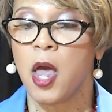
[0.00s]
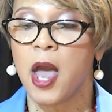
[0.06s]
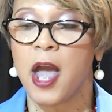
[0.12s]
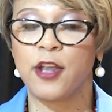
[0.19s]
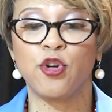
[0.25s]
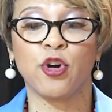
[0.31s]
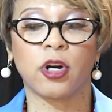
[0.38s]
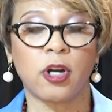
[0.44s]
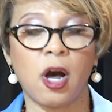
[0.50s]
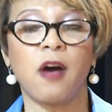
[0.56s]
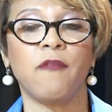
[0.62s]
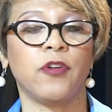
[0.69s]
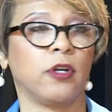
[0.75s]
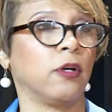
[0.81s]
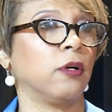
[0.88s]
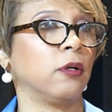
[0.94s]
And your
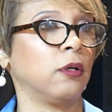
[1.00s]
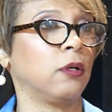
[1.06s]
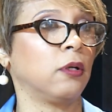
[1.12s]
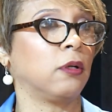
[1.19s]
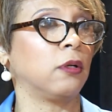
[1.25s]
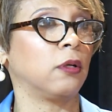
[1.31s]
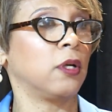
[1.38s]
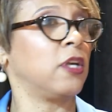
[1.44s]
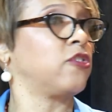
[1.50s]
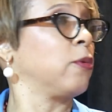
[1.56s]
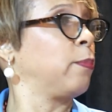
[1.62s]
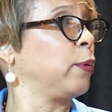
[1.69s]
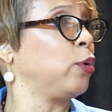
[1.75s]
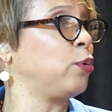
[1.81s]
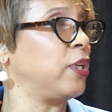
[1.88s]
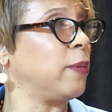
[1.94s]
governor is a
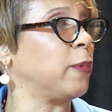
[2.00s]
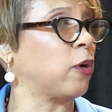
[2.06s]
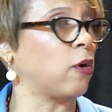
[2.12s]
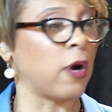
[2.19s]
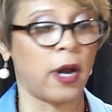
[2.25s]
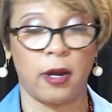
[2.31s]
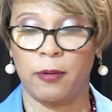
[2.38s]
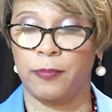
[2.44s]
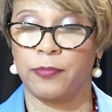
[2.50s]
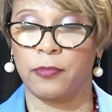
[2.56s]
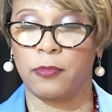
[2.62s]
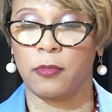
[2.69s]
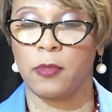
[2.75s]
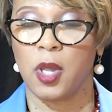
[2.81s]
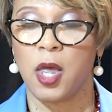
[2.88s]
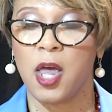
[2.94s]
blue Democrat.
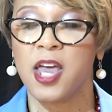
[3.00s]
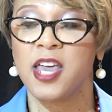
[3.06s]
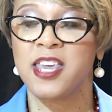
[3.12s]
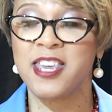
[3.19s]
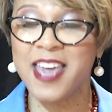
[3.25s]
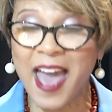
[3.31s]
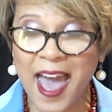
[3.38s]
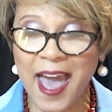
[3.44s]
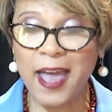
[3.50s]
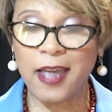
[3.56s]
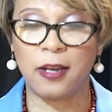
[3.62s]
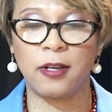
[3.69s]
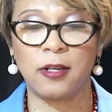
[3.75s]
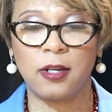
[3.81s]
Yet,